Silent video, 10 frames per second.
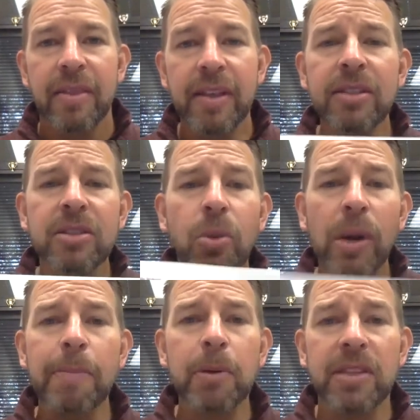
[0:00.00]
This is
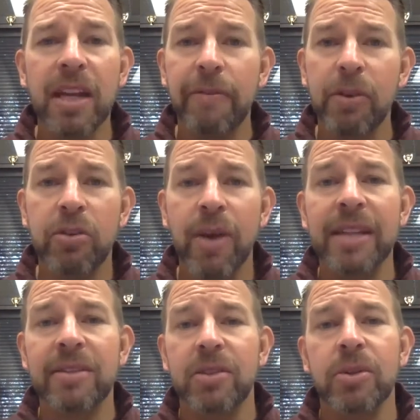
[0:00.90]
20% of your
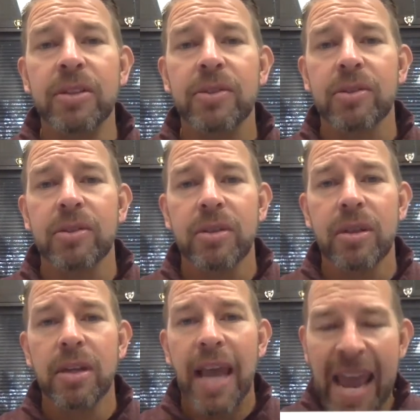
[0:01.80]
grade, students.
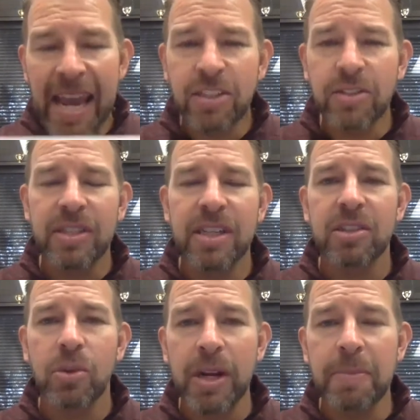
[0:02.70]
Agency
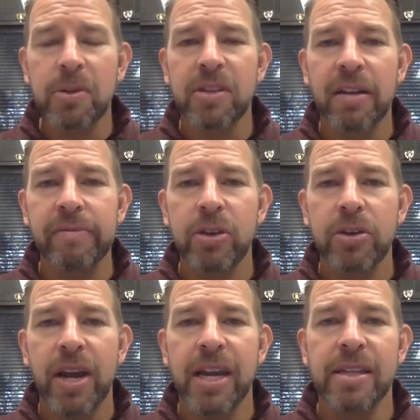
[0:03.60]
is 20% of your
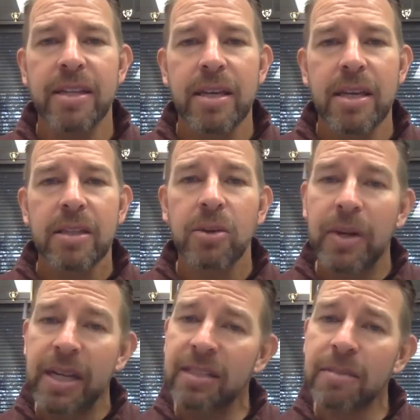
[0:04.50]
grade. So
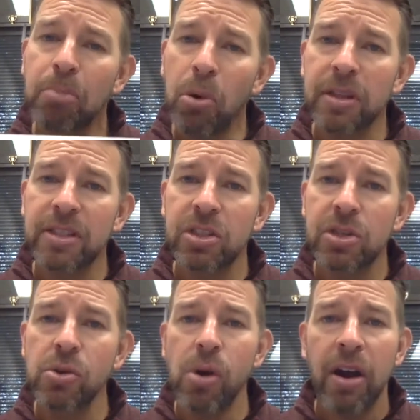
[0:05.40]
it is important that
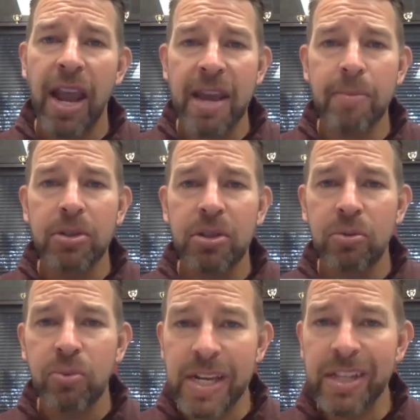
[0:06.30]
you are able to
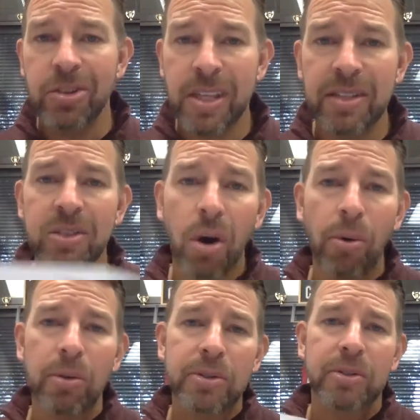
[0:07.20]
reach these
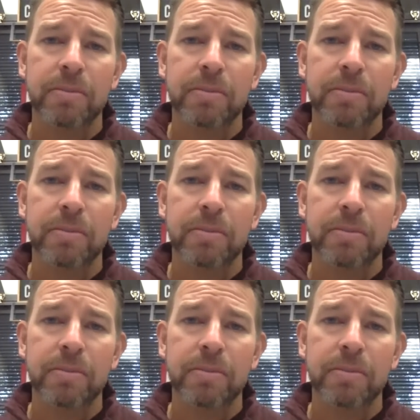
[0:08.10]
goals.